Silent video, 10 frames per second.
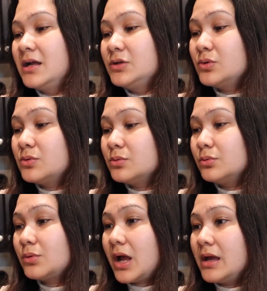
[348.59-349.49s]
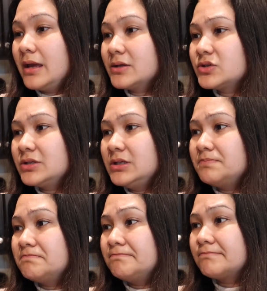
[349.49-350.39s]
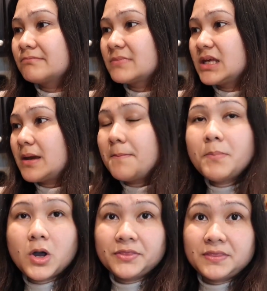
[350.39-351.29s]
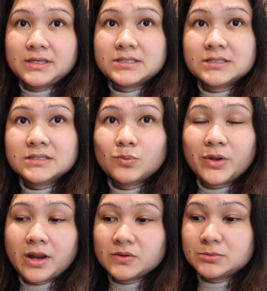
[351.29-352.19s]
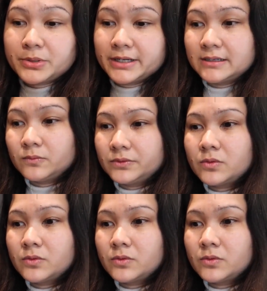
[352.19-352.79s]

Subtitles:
nung I actually bought this when I was pregnant with